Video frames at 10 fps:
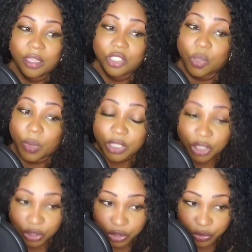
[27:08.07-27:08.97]
So what
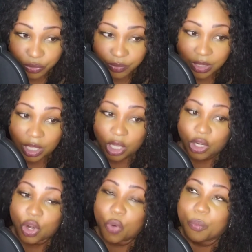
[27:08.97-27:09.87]
do?
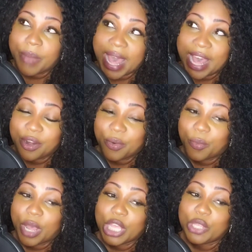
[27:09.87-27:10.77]
No matter what,